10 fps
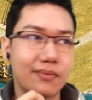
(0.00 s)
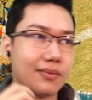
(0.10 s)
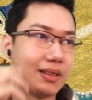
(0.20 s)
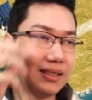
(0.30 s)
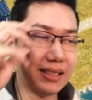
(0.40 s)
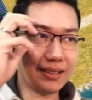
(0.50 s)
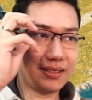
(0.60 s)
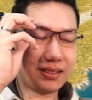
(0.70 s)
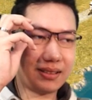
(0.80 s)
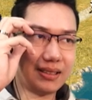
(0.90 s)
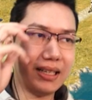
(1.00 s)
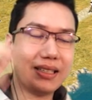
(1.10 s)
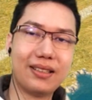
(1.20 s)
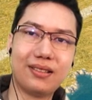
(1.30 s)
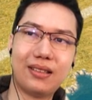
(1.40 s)
this has
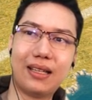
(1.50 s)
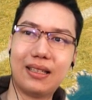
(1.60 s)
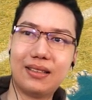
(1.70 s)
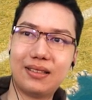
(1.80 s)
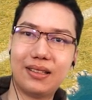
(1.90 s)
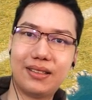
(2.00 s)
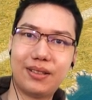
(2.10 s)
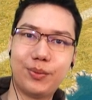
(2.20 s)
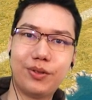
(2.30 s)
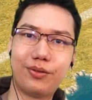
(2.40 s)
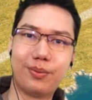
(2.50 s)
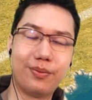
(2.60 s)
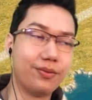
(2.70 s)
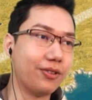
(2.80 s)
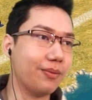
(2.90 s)
taken like it's it's moved
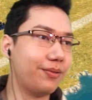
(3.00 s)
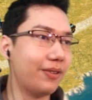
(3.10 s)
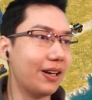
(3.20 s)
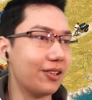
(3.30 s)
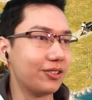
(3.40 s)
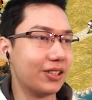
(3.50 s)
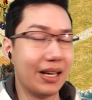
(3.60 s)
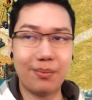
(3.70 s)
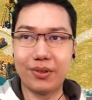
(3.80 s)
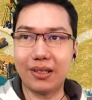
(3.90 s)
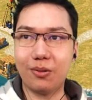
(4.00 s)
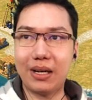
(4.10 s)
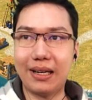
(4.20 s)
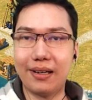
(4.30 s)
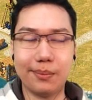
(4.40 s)
from pharaoh to emperor
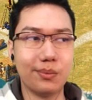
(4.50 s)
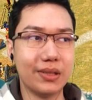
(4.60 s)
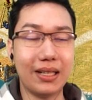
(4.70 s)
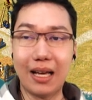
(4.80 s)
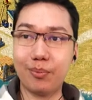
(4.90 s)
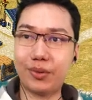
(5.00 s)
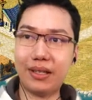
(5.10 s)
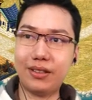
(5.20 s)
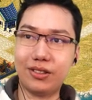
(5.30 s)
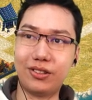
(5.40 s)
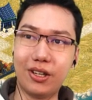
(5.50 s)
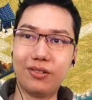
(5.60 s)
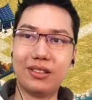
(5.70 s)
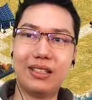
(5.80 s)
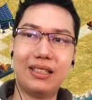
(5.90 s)
where in emperor you
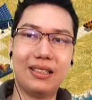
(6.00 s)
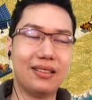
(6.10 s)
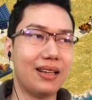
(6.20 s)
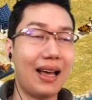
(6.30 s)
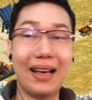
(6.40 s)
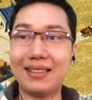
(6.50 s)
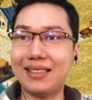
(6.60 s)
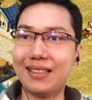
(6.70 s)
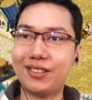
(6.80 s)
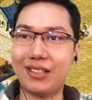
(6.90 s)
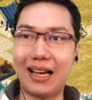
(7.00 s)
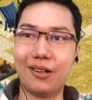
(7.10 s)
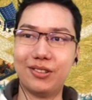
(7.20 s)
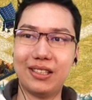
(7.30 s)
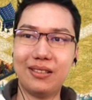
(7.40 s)
don't need access to
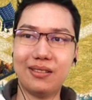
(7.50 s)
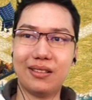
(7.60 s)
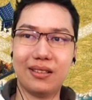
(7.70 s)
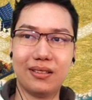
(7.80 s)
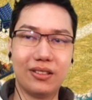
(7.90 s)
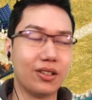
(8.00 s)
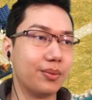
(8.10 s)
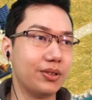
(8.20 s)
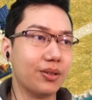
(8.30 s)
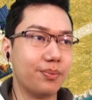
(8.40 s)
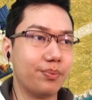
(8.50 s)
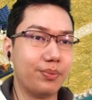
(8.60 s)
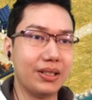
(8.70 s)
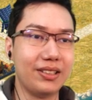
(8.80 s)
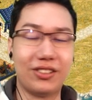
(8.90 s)
housing your your
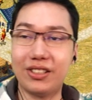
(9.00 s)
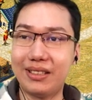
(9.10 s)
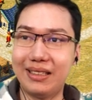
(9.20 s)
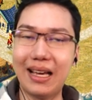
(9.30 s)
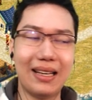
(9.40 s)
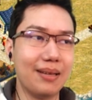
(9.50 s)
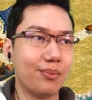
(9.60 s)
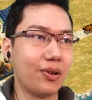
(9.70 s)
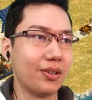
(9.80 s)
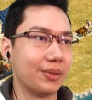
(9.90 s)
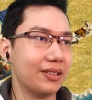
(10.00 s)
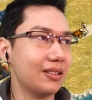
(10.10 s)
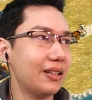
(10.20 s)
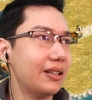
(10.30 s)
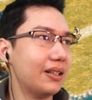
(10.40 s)
buildings just get employment
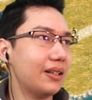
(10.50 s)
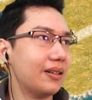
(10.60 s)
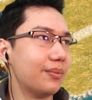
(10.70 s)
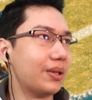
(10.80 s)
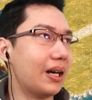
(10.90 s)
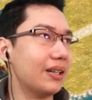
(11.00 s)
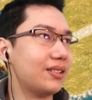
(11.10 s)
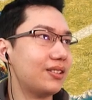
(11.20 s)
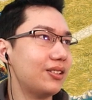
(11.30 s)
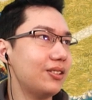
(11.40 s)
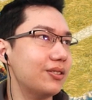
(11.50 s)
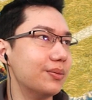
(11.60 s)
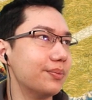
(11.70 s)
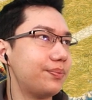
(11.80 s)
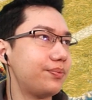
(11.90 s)
but i
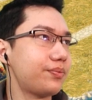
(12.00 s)
assume